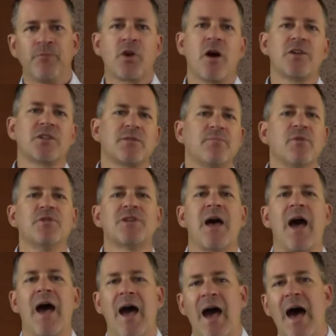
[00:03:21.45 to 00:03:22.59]
Customers
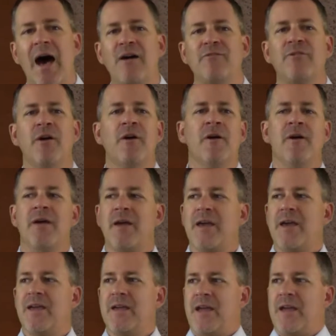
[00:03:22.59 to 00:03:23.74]
have
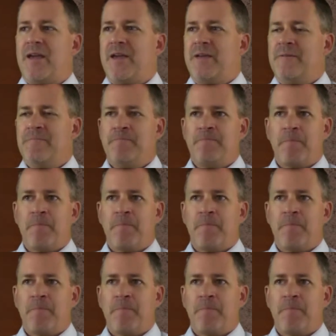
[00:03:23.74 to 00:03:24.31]
a